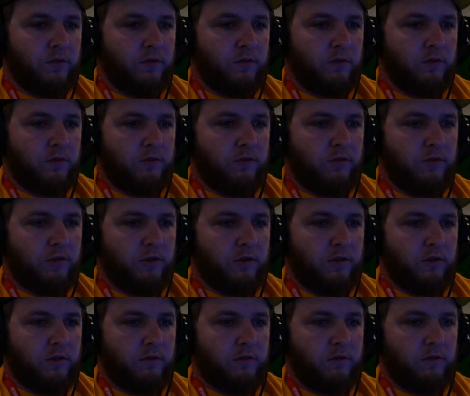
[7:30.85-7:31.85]

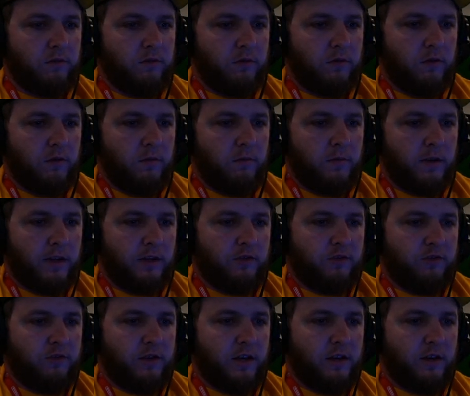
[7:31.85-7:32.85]
So I
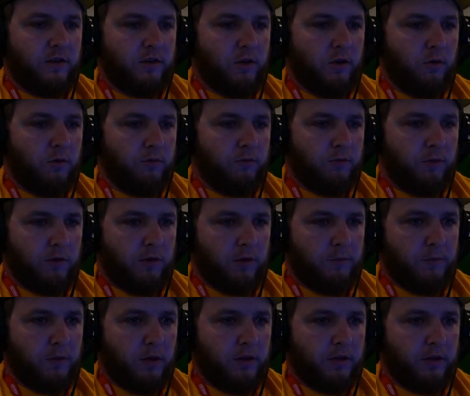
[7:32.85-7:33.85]
just kind of going through our
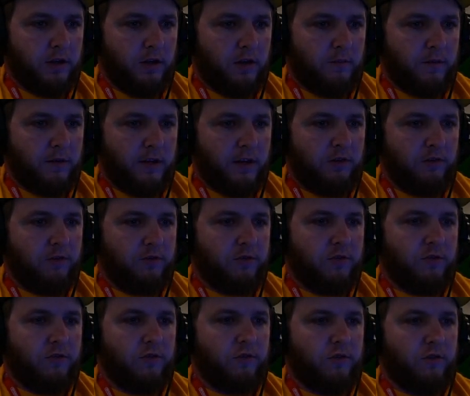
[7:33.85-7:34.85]
button
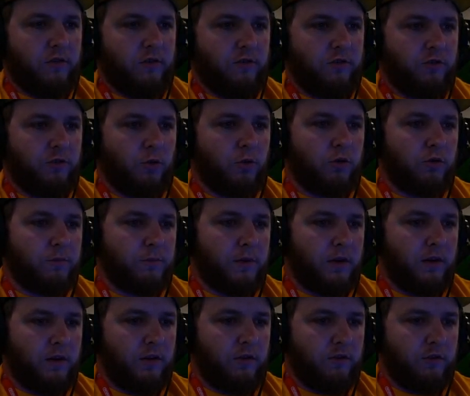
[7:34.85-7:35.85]
combinations, the shoulder
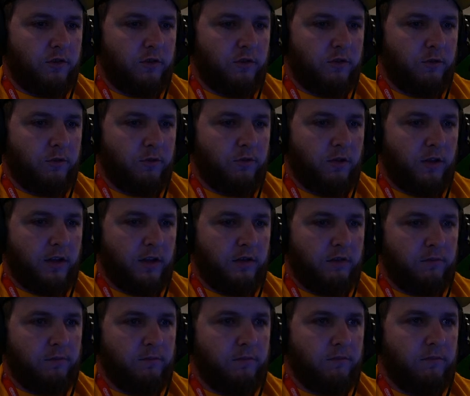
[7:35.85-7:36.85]
buttons. You can do like
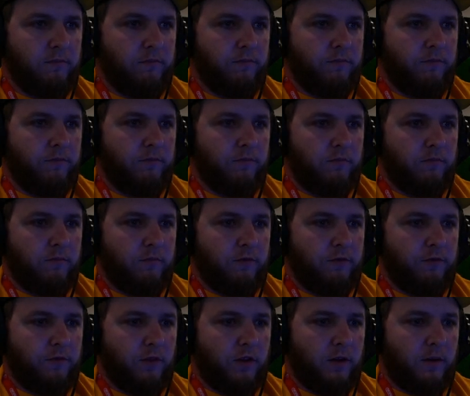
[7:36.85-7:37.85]

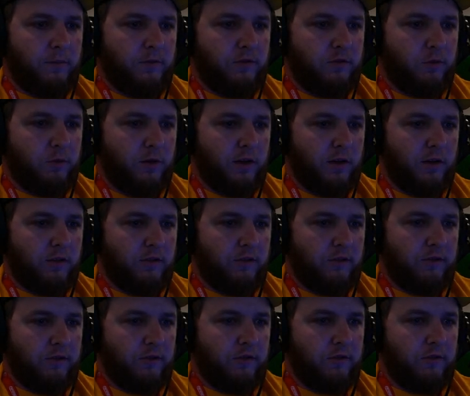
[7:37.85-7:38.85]
flips,
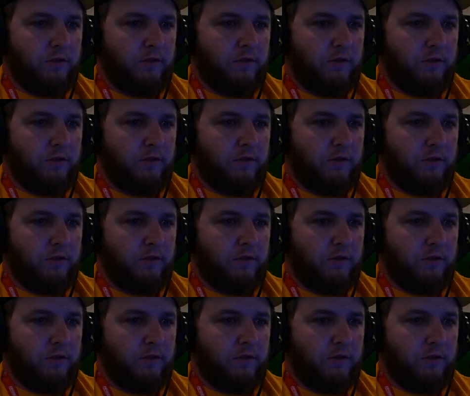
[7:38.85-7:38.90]
twists,